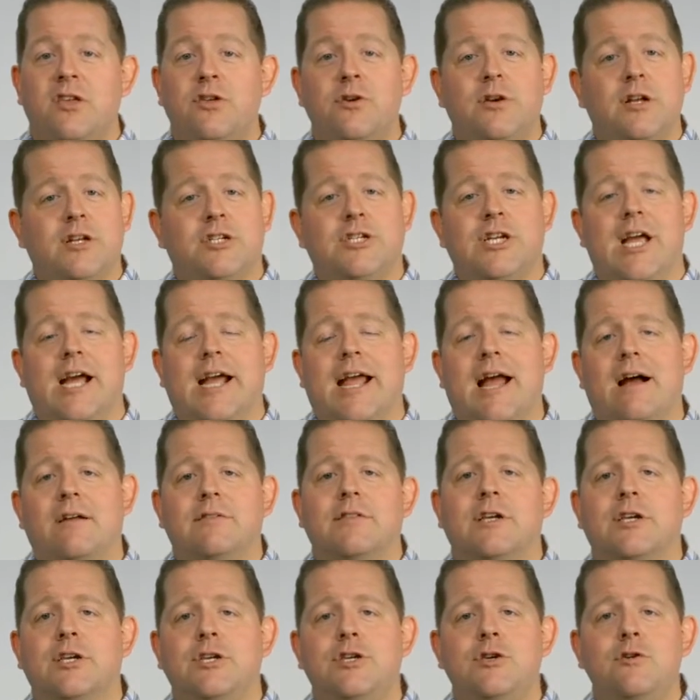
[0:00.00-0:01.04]
you could check
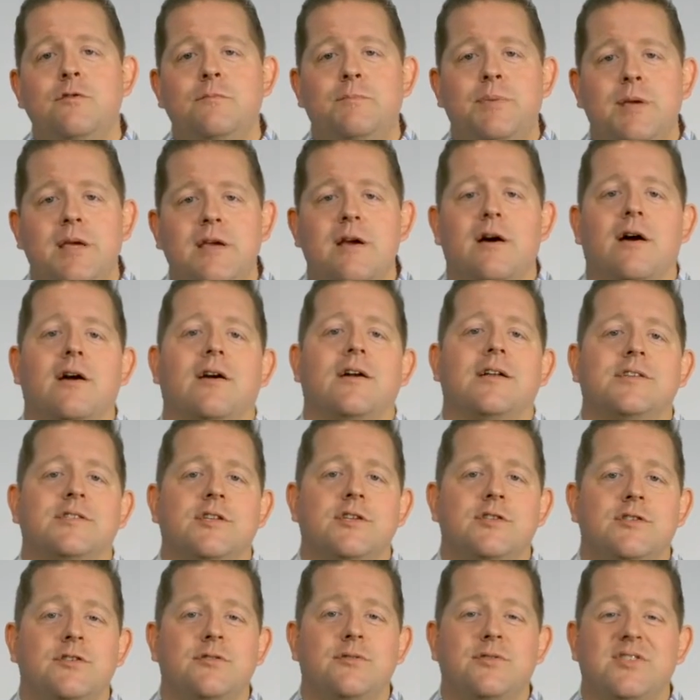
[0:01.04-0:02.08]
out the QPR
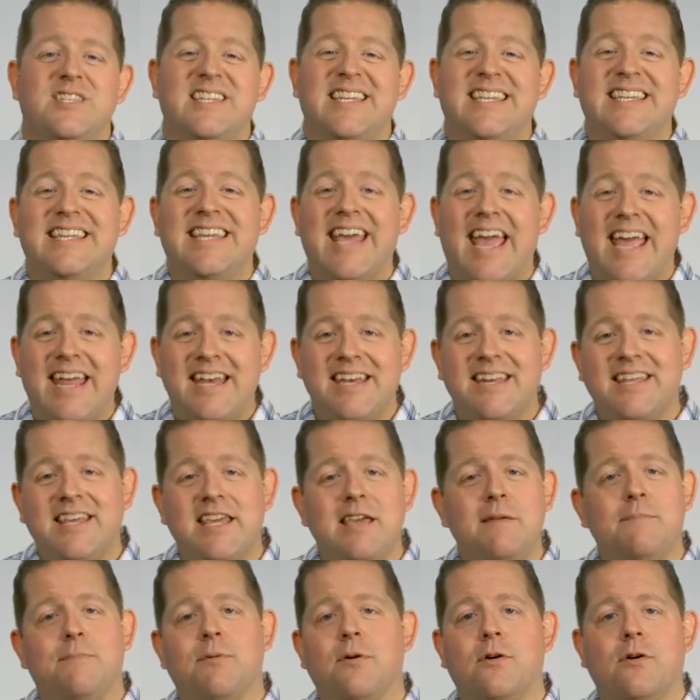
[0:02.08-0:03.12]
Institute's
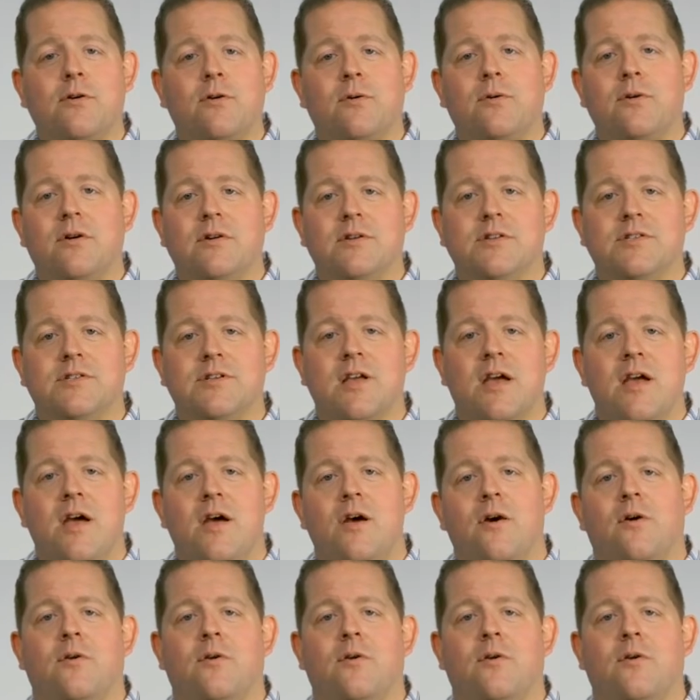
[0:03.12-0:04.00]
Gatekeeper course